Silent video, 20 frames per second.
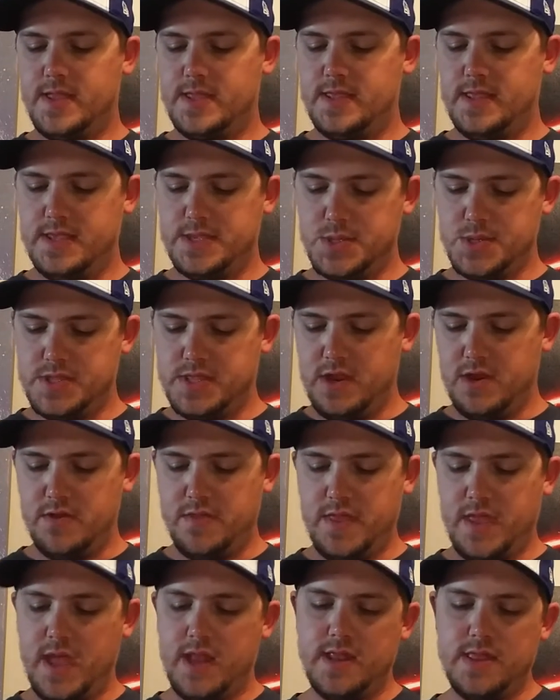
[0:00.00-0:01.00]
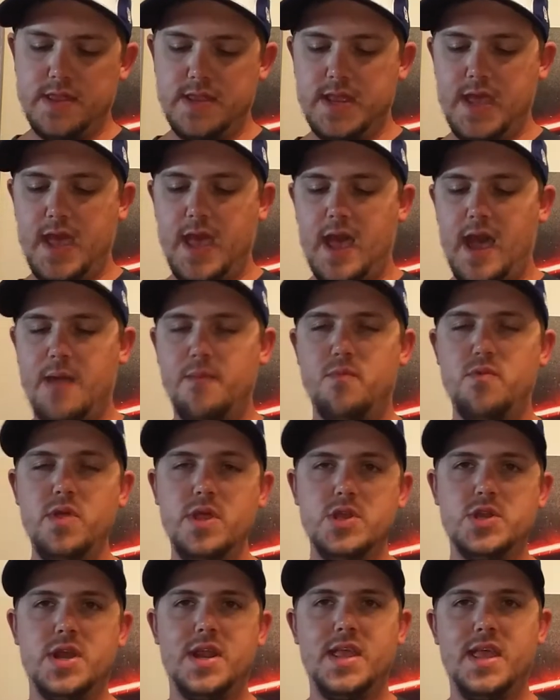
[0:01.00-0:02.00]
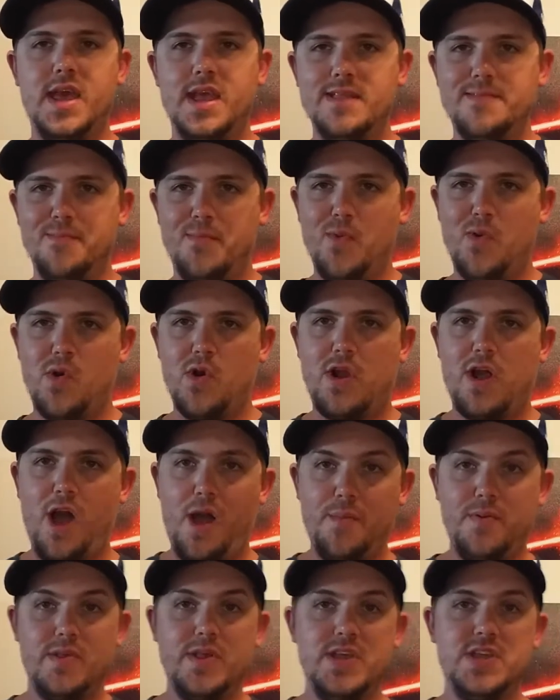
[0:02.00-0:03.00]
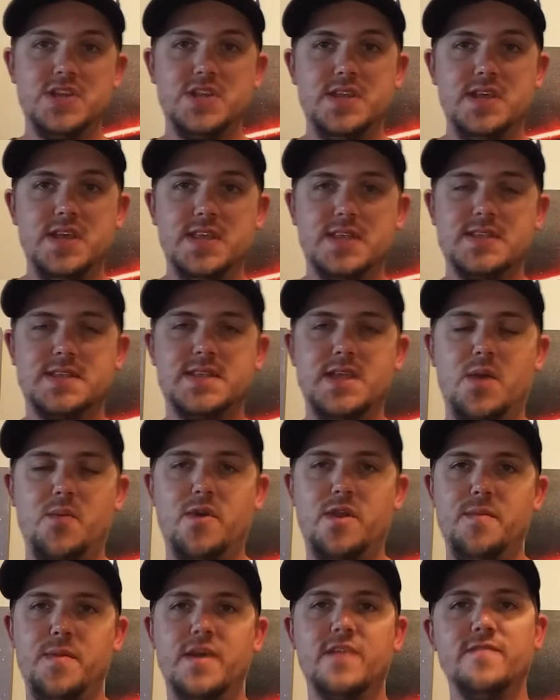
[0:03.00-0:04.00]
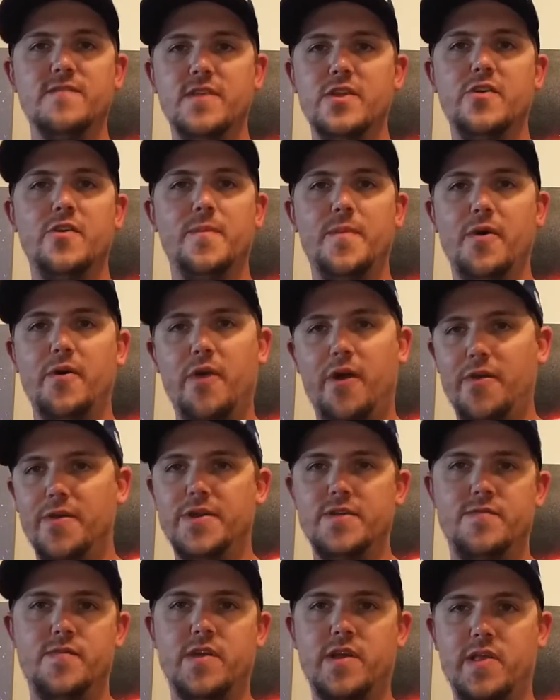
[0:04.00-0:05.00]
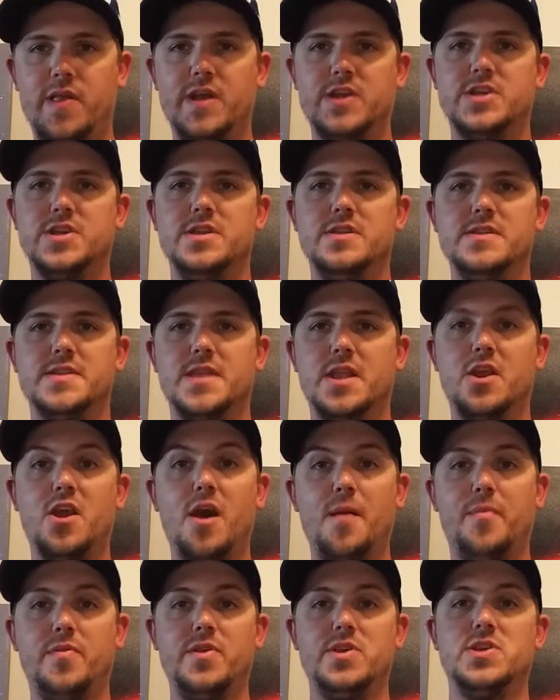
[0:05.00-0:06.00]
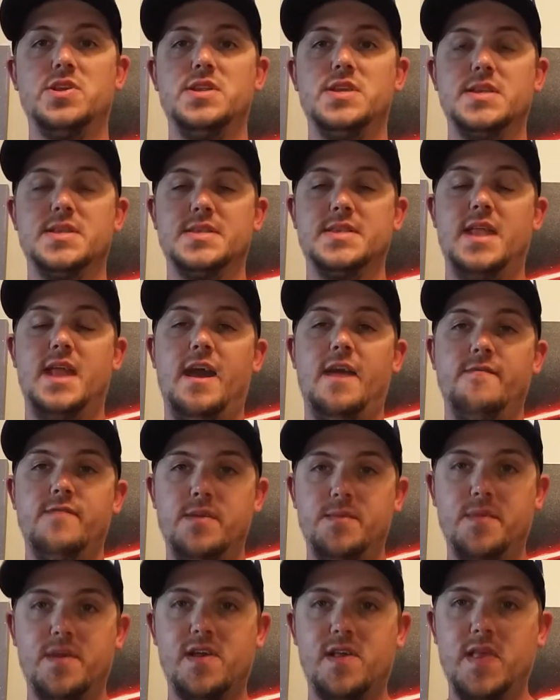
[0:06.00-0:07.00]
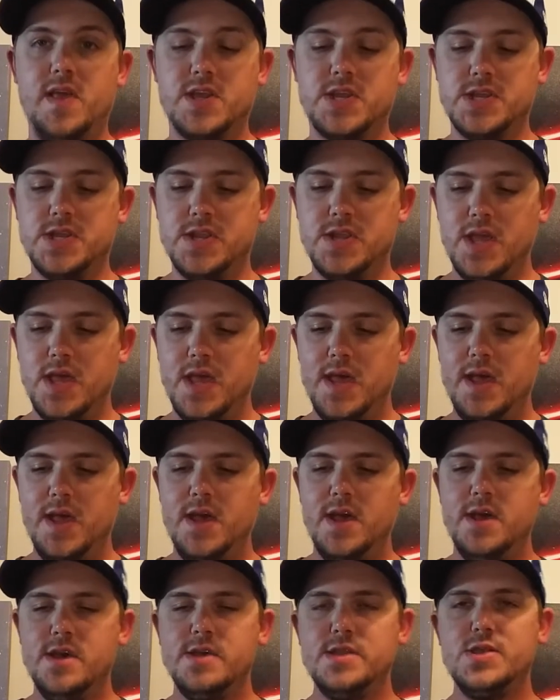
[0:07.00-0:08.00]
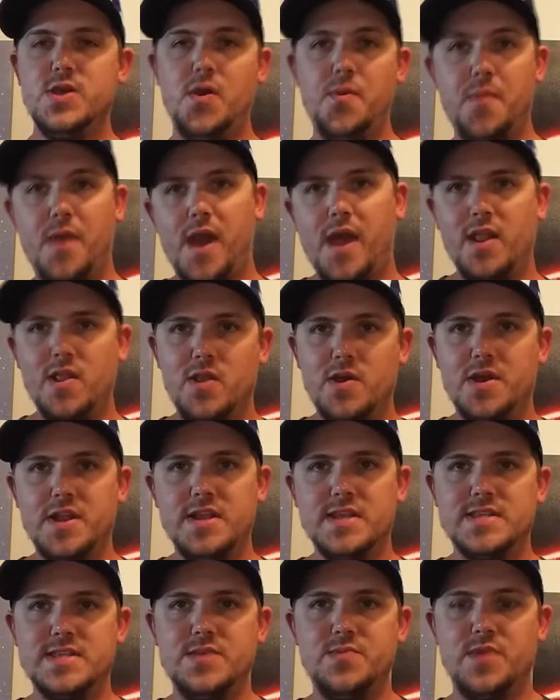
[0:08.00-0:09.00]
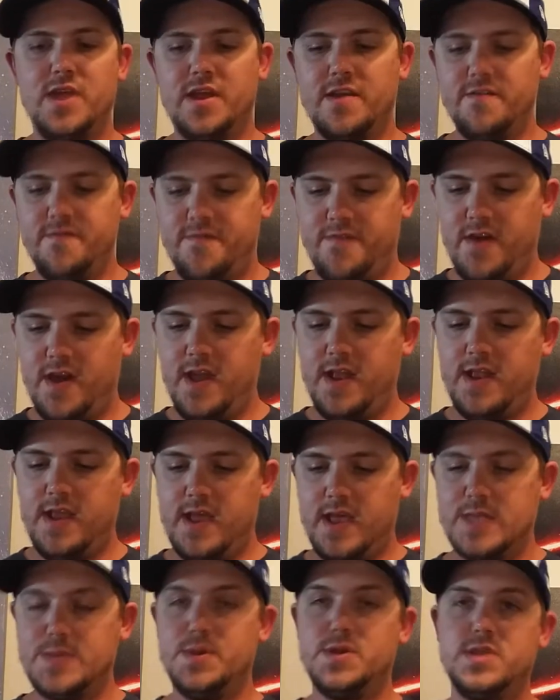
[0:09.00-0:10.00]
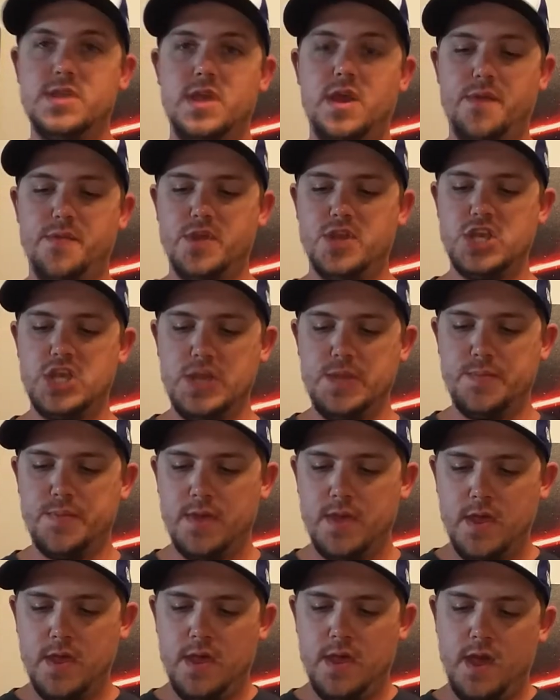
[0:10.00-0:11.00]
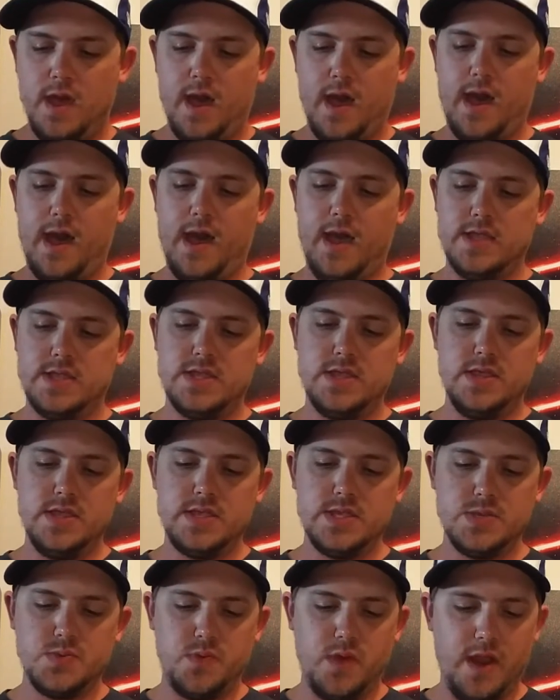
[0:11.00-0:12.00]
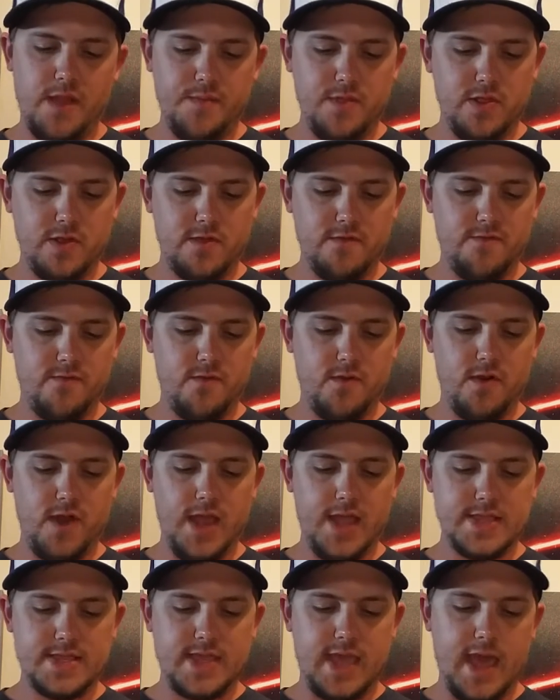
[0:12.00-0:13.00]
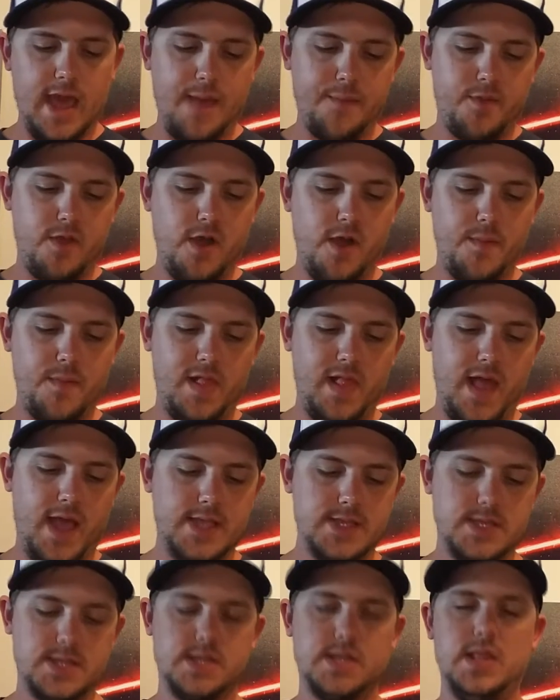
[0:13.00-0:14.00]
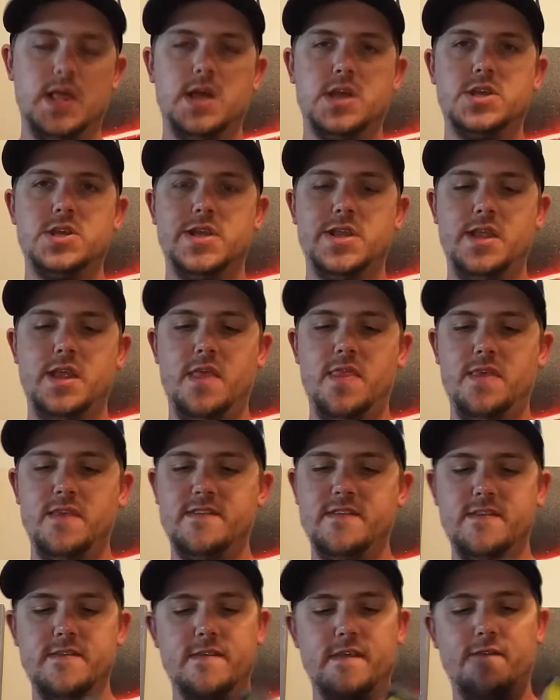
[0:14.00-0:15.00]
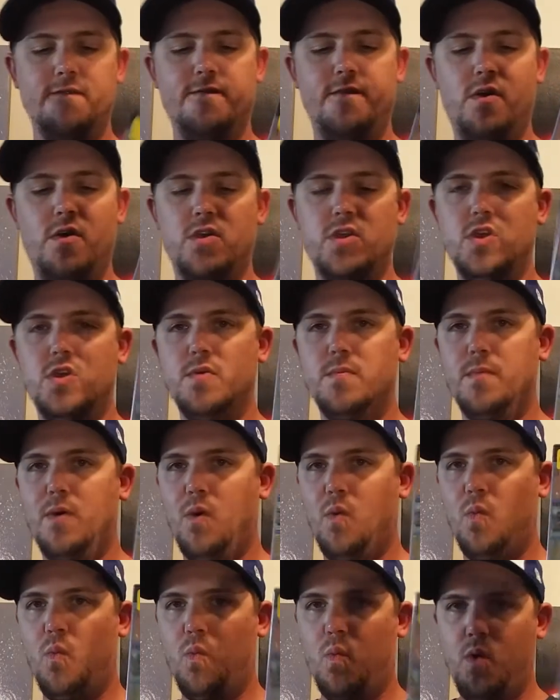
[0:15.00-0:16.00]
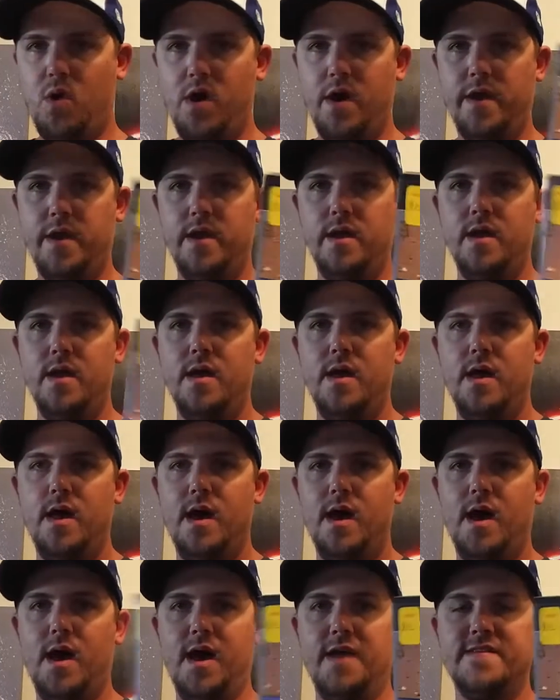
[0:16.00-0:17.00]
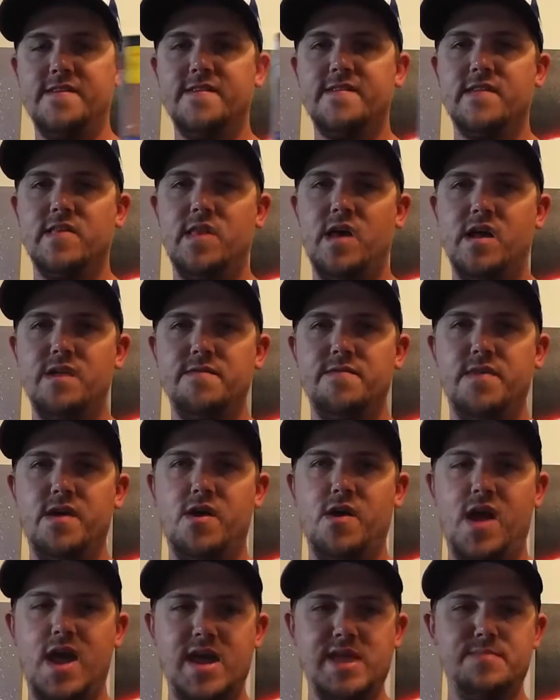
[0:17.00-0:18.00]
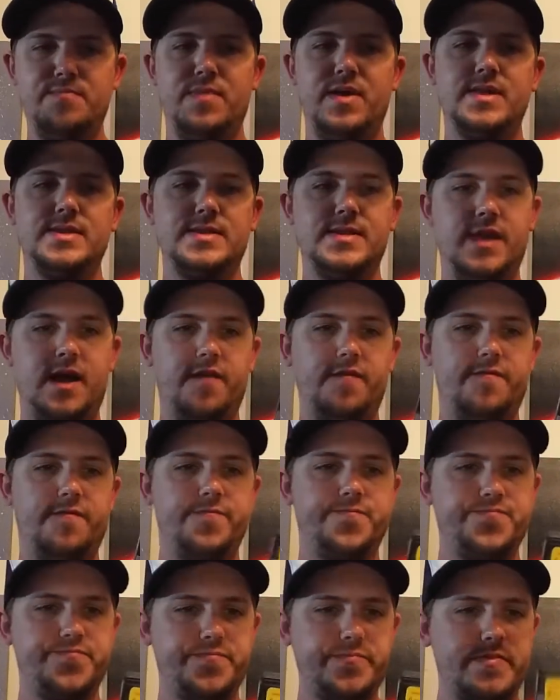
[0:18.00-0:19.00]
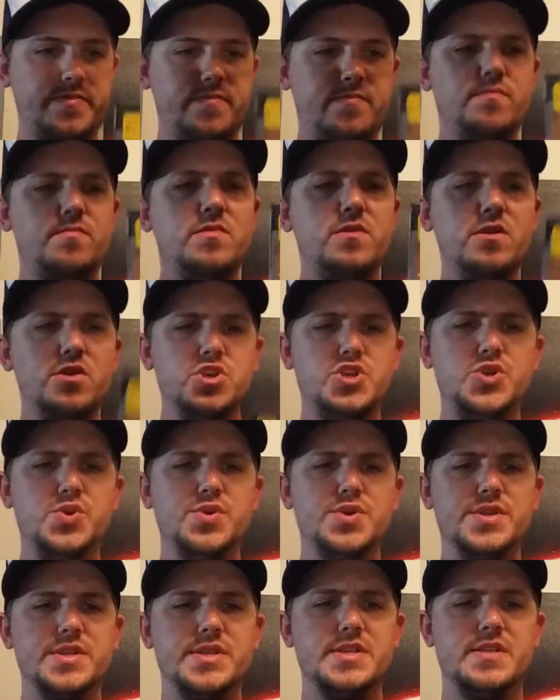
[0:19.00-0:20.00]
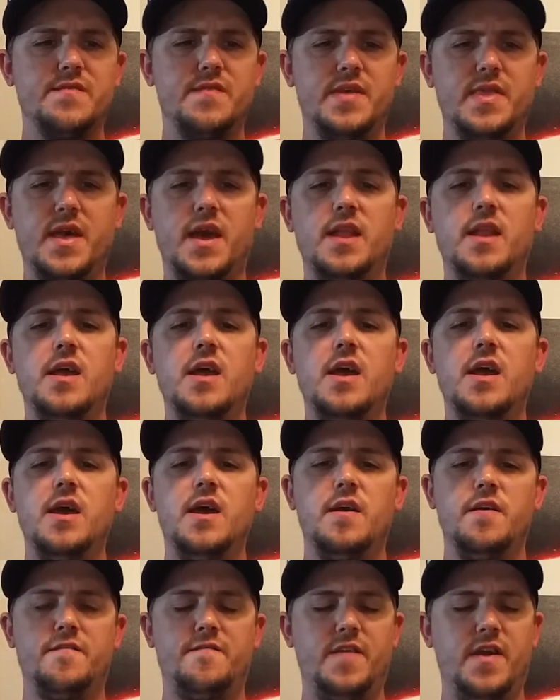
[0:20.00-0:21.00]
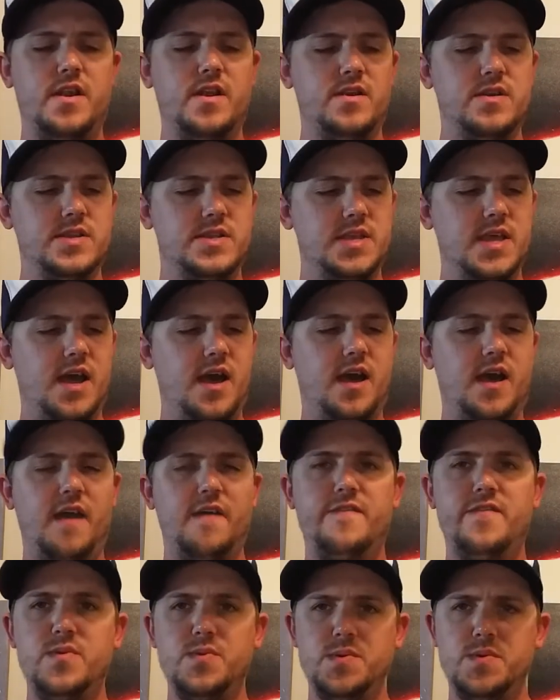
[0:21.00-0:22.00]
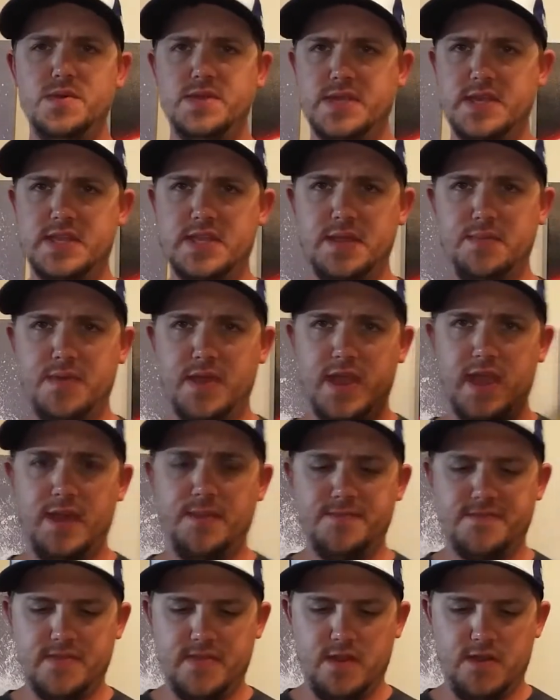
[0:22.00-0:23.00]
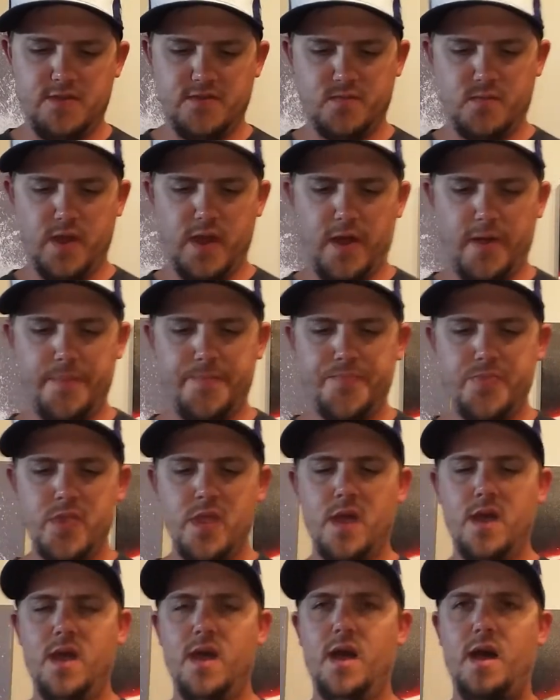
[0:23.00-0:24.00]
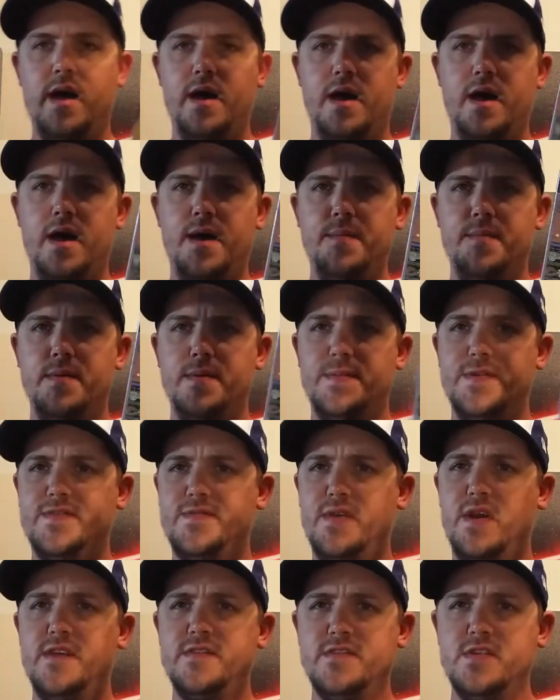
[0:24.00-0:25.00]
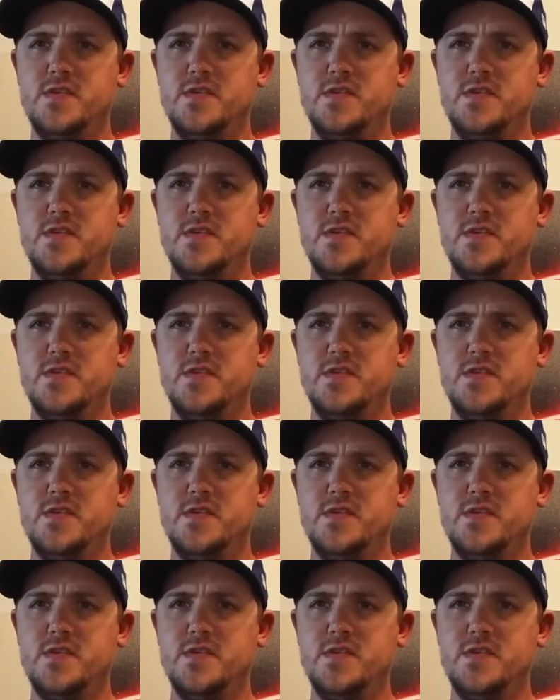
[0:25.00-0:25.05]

This was near the end of the day. I'm really trying to get more compilation discs. I want to make a video about all the different collections and compilation discs that I have in my collection. So I'm kind of looking to see what I can find, especially on the cheap. So this is what I've been looking for. It's Capcom Classics Collection. This is volume 1. This is a lot of their 8-bit stuff, shooters and stuff like that, fighters, a few 16-bit games in there as well. But as far as I